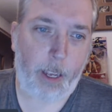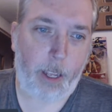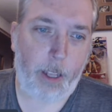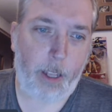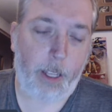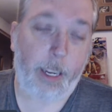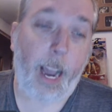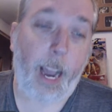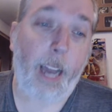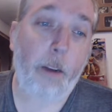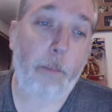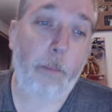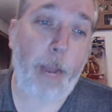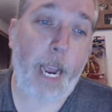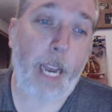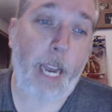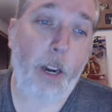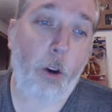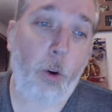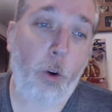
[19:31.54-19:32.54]
The kind of
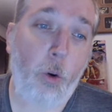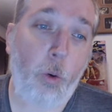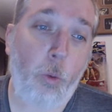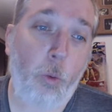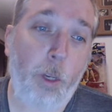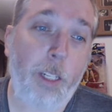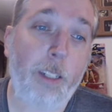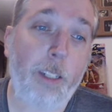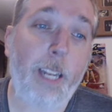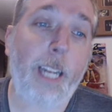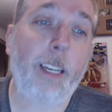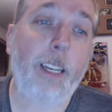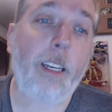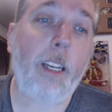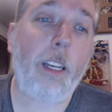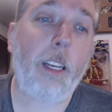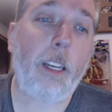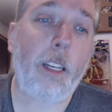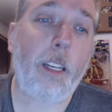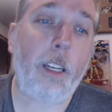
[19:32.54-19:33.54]
man who would
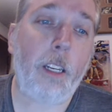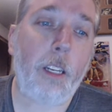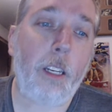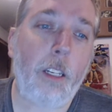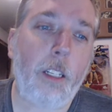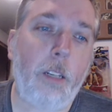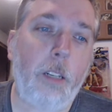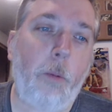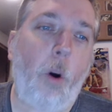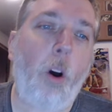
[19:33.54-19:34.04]
send some